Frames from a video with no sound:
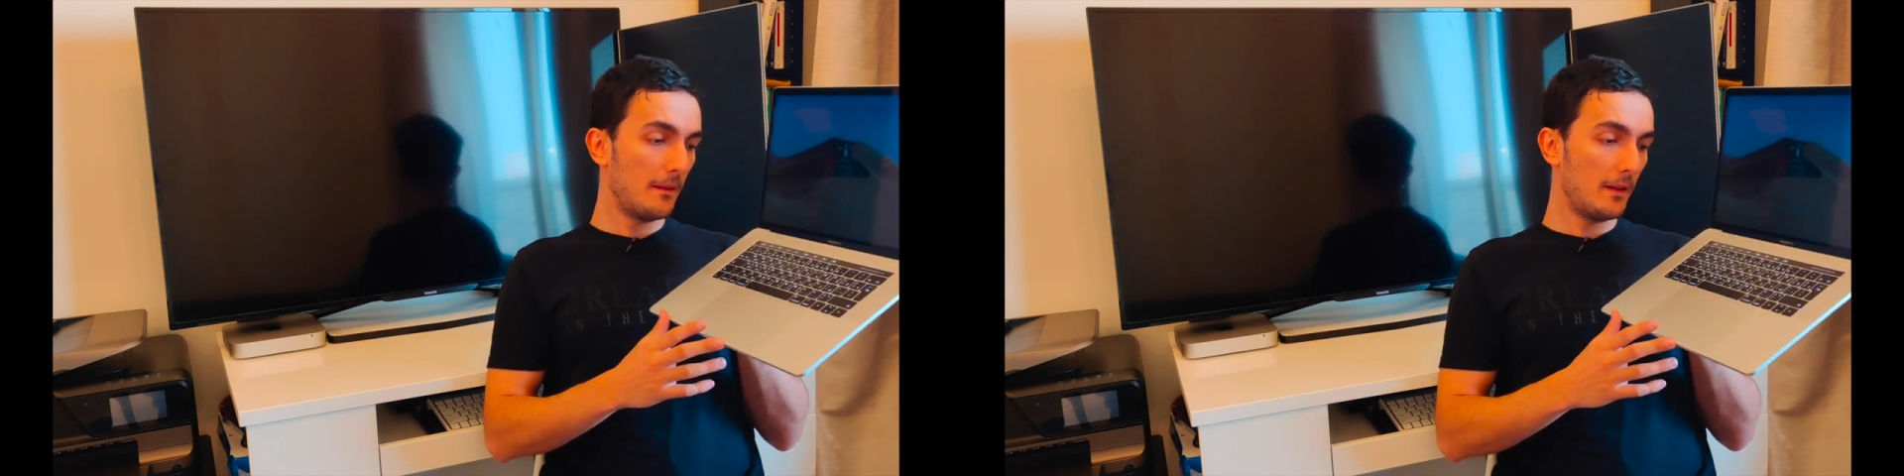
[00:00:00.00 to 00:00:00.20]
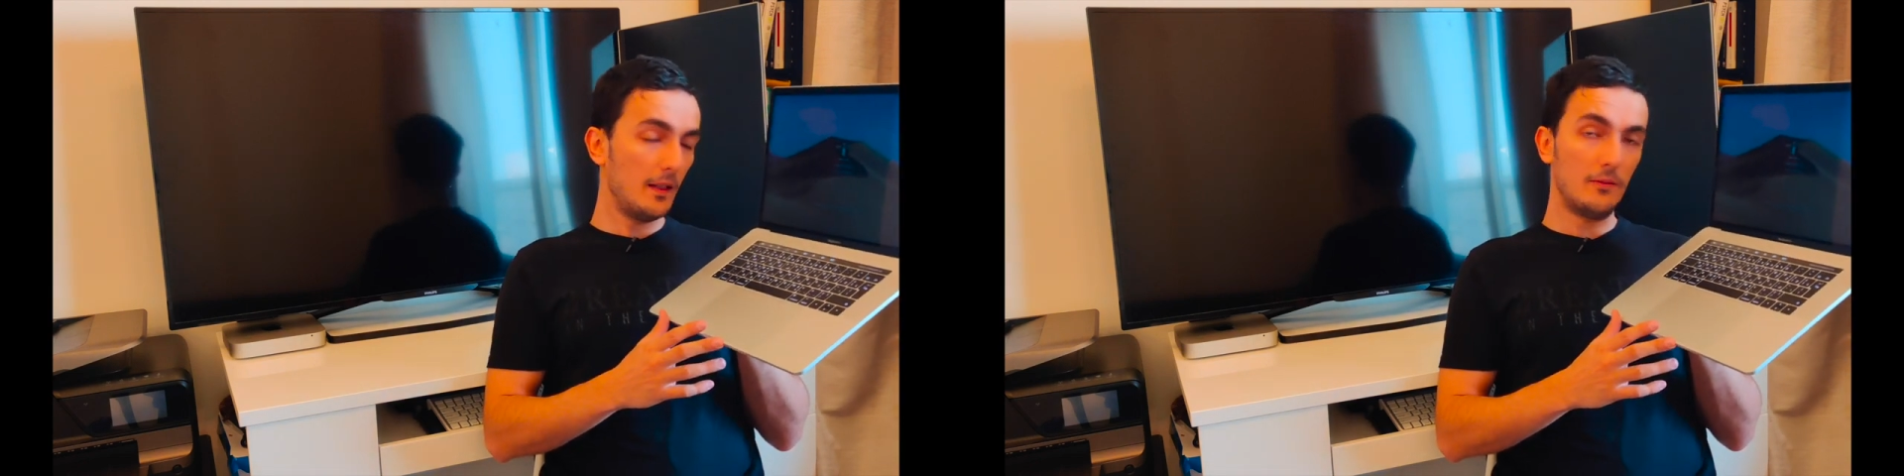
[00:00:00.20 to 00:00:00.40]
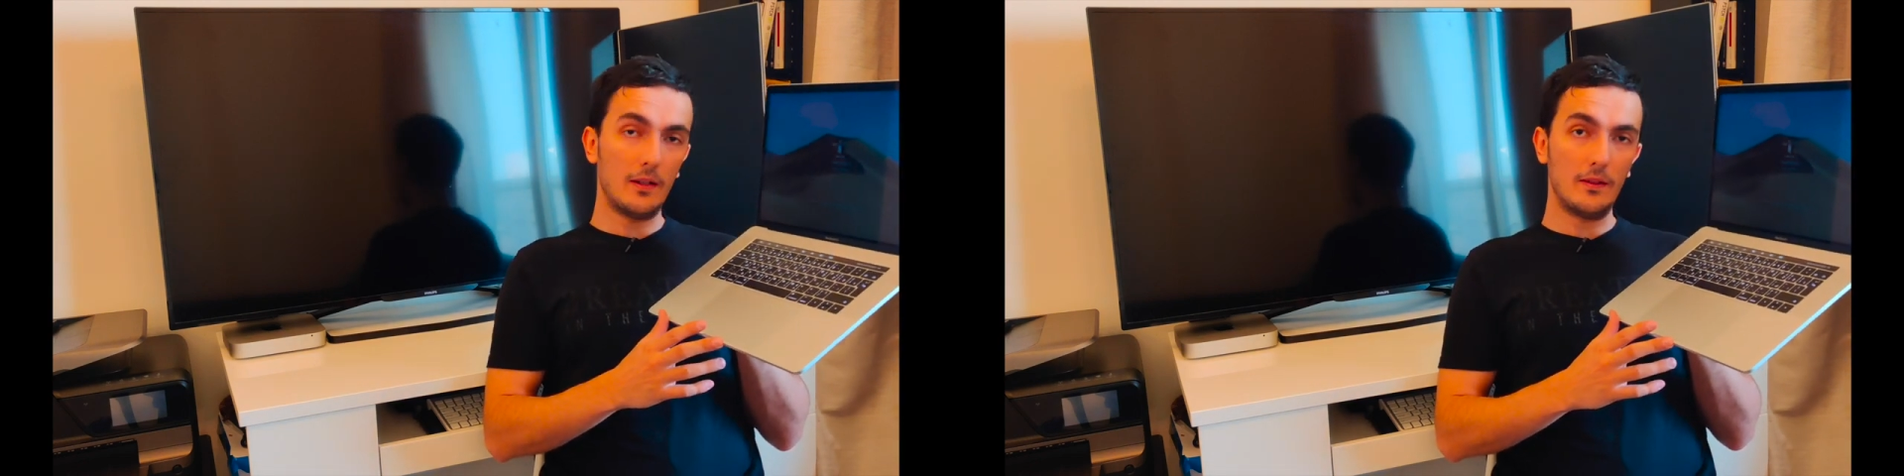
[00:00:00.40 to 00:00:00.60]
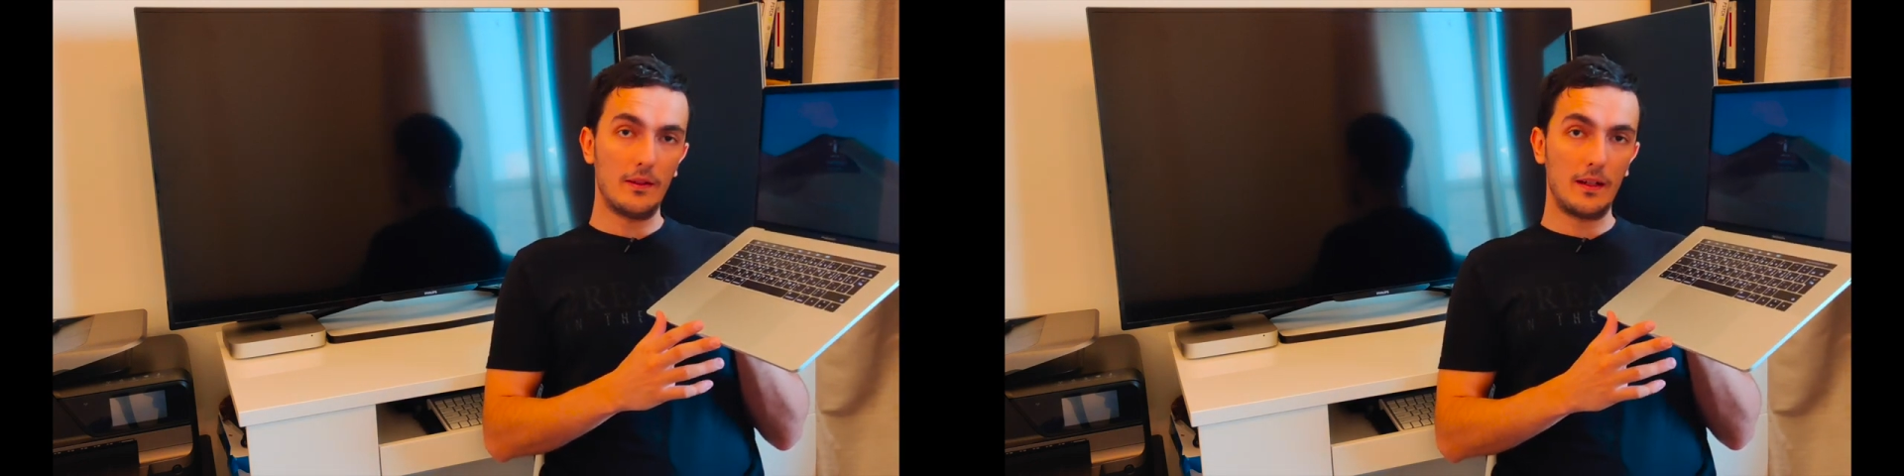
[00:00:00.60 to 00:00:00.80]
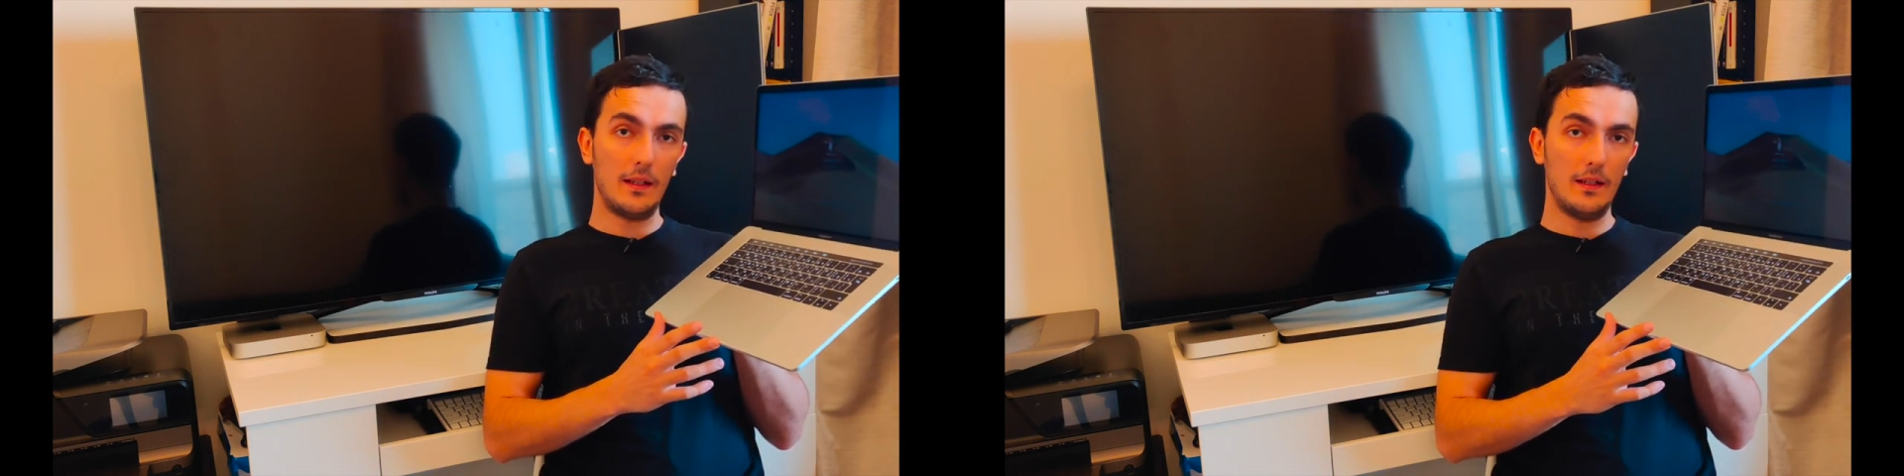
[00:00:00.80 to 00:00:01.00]
can render
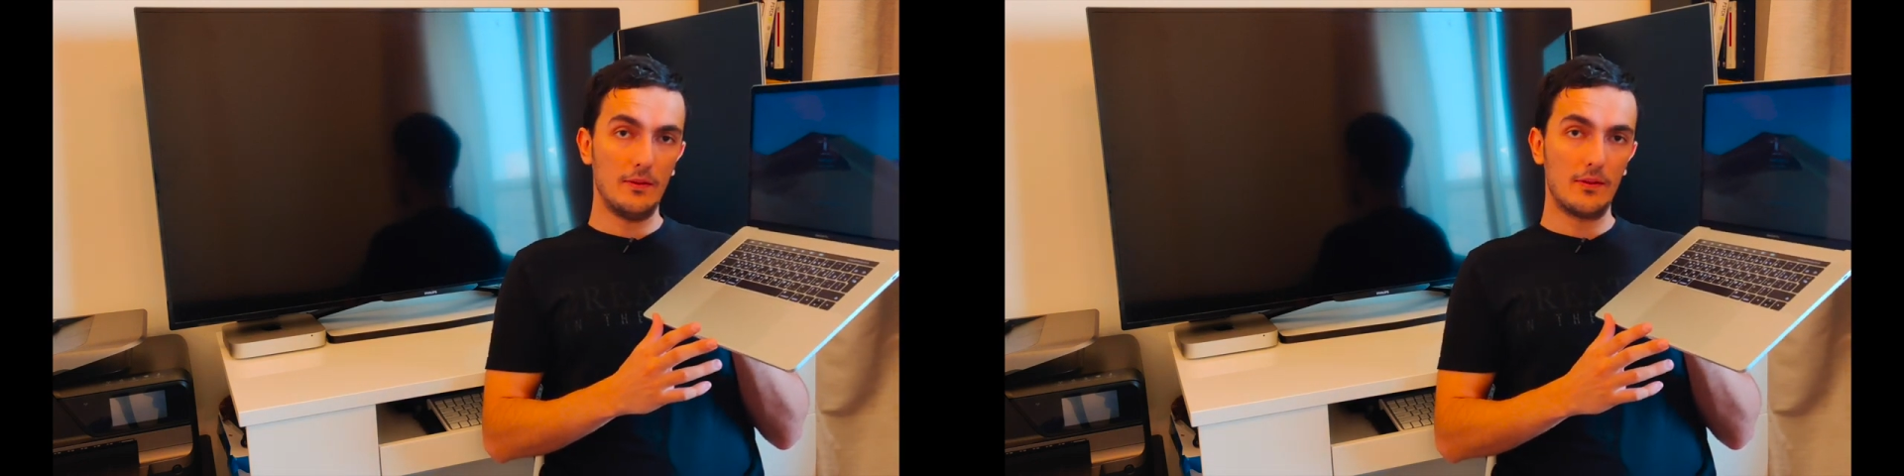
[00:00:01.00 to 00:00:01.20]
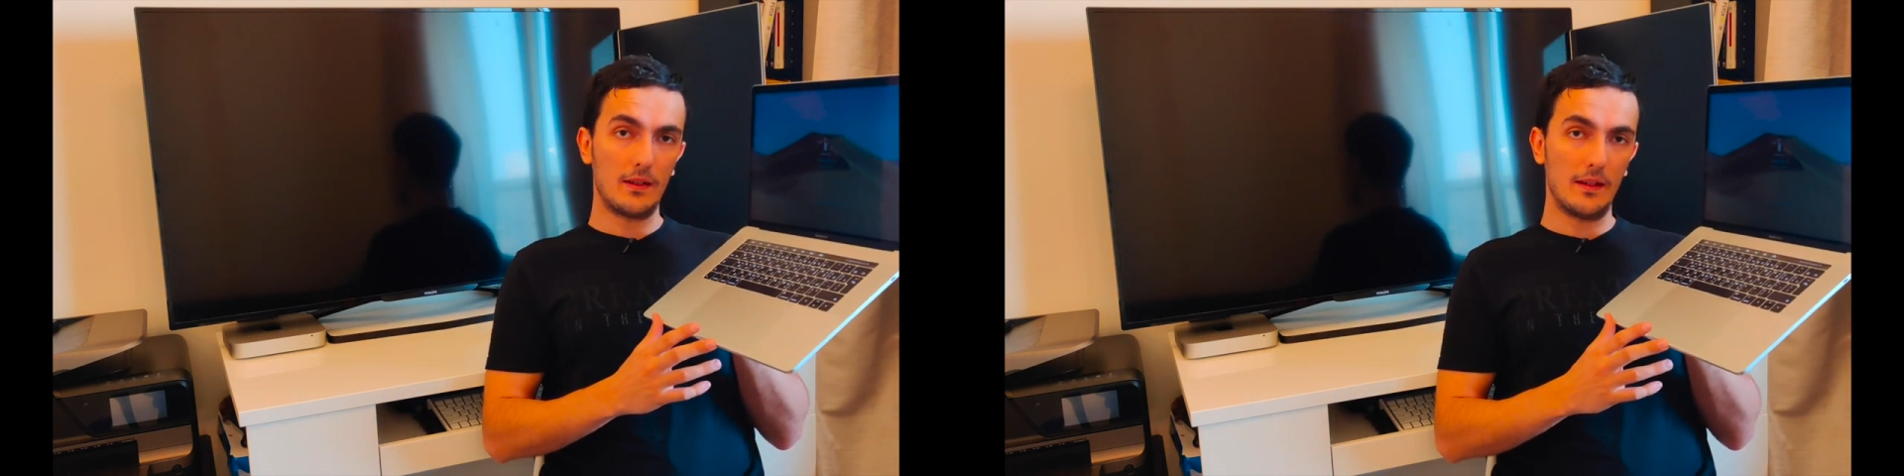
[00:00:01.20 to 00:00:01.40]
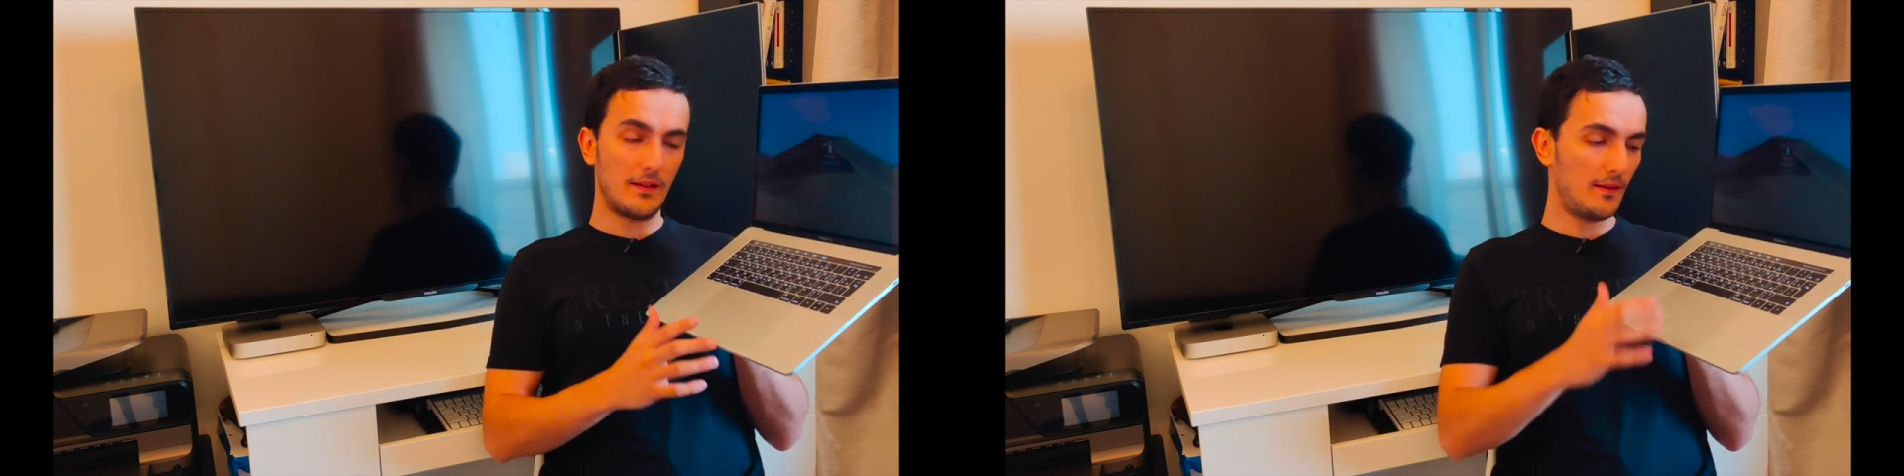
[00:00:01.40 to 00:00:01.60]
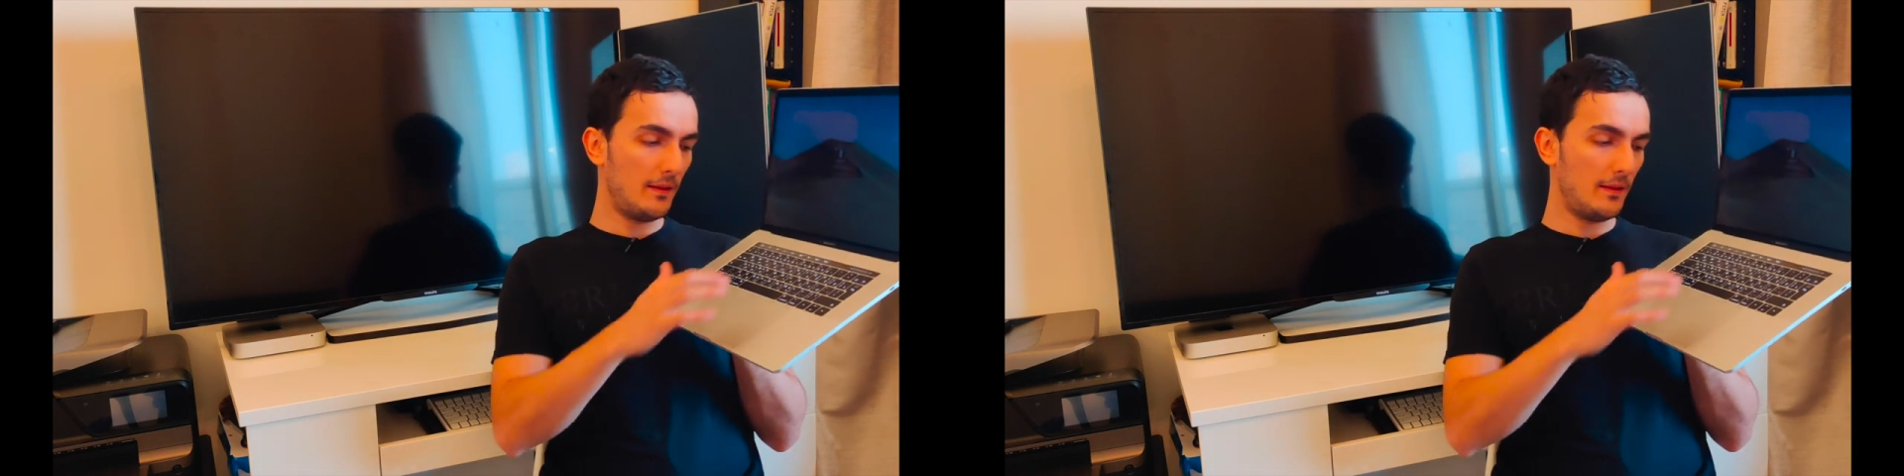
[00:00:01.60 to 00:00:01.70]
the key useless.